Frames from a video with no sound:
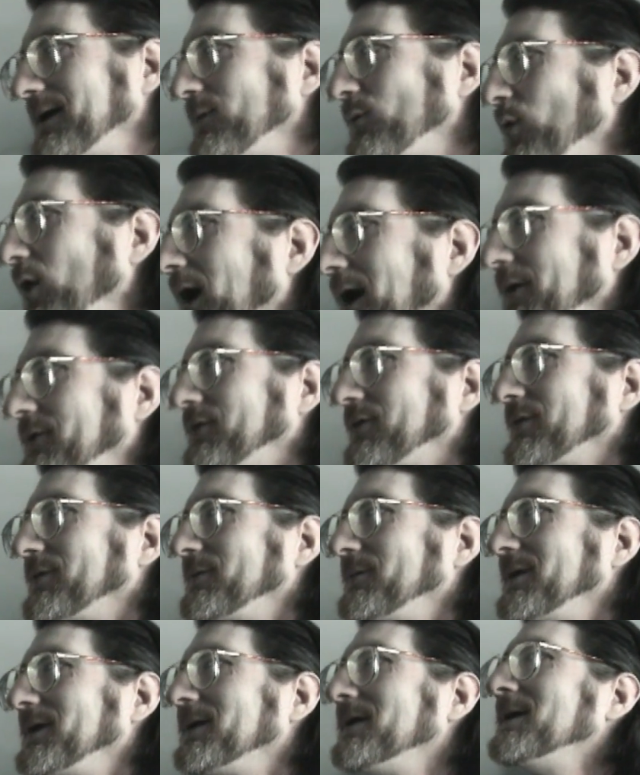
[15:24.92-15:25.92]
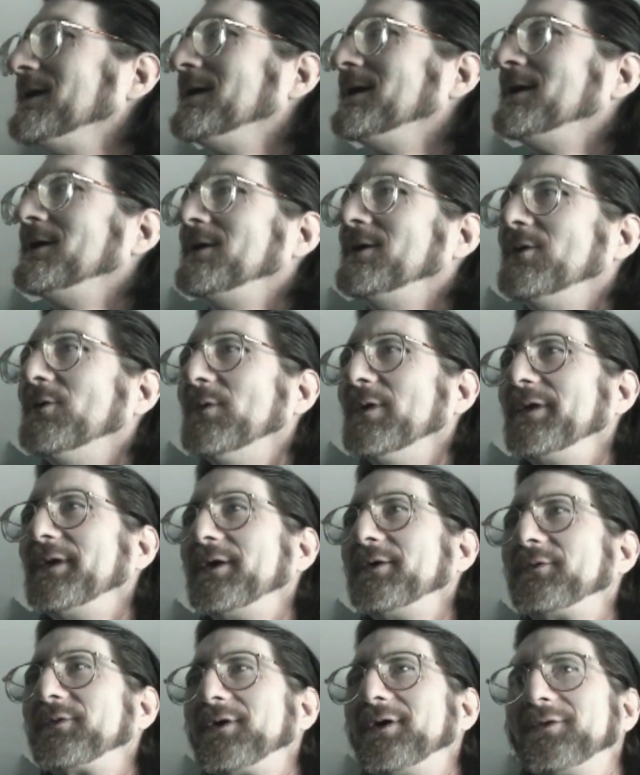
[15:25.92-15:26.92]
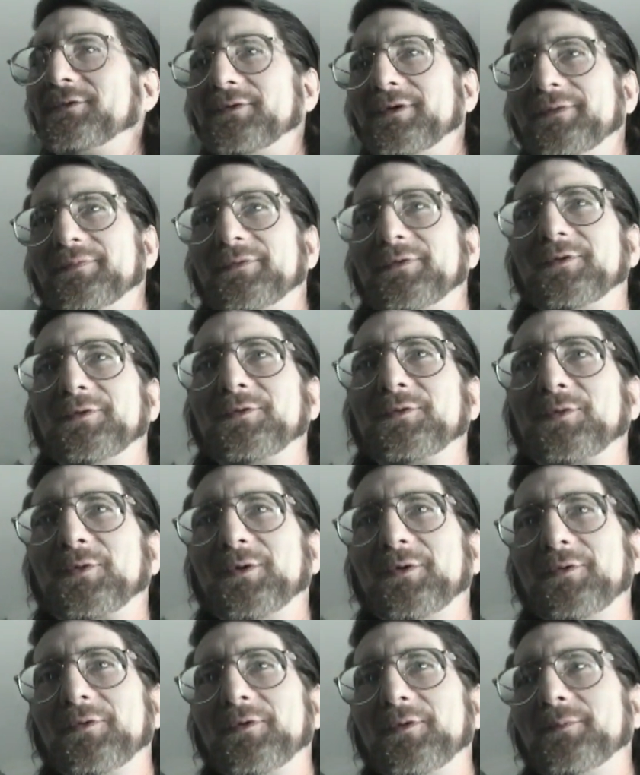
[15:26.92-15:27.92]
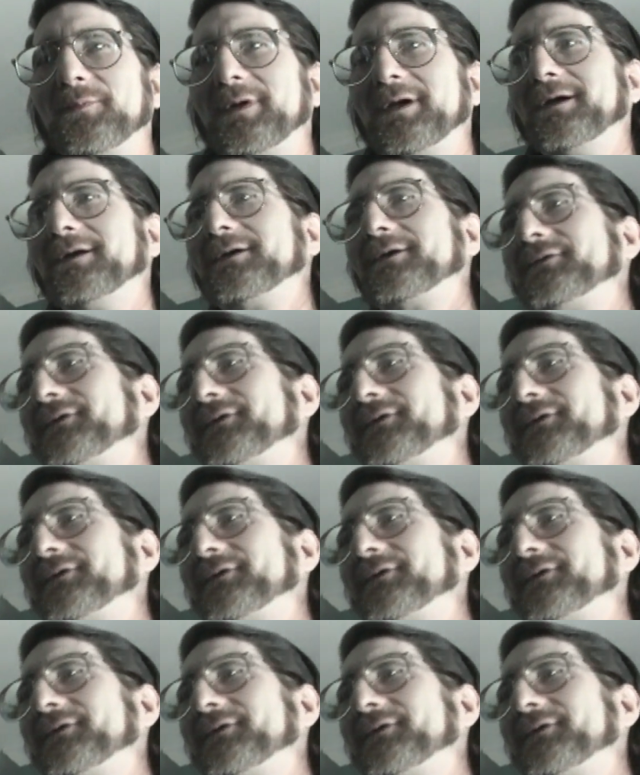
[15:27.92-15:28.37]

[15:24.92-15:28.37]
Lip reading: of watch them. And when they start drifting towards the piano, you